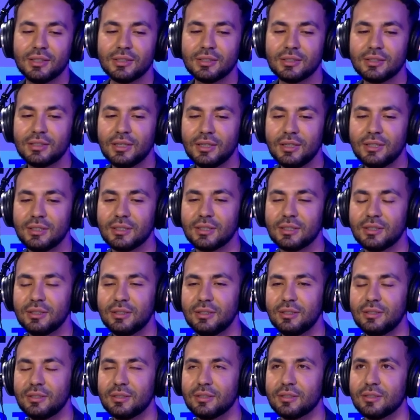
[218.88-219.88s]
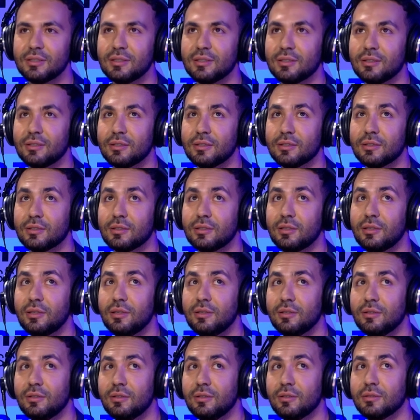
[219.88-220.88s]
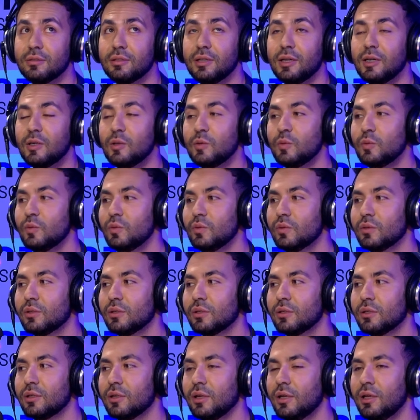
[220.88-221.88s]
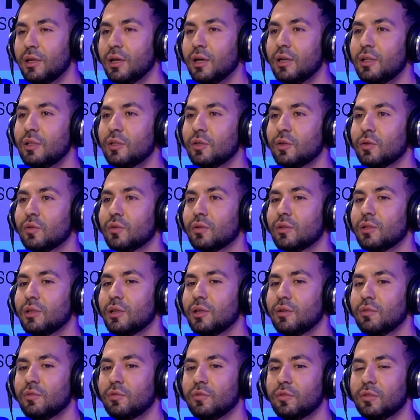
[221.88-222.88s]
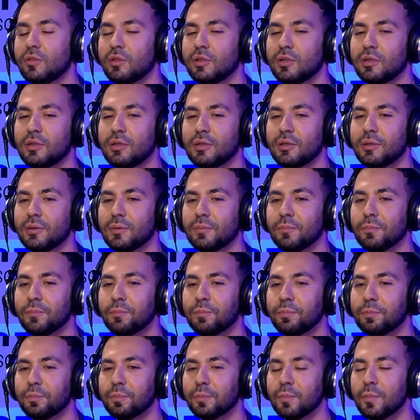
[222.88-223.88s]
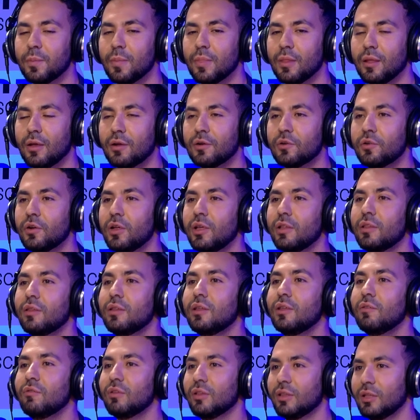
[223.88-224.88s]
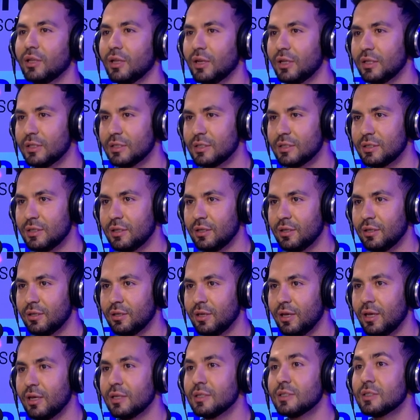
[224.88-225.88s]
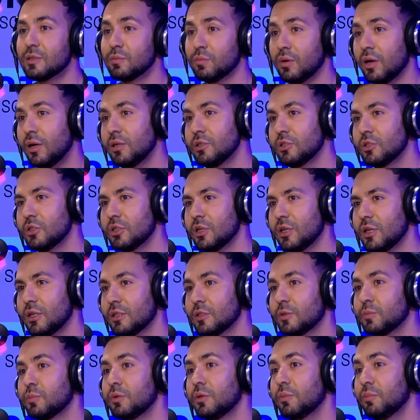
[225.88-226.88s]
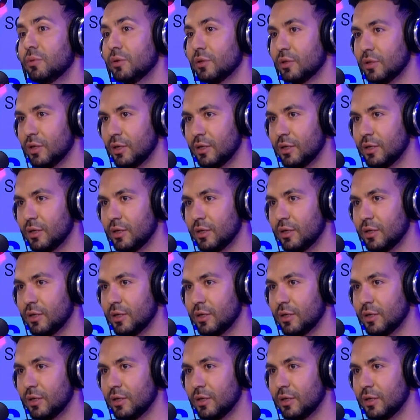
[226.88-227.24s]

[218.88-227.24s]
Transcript: Second, till now, AI don't have the creativity, let's say, as much as people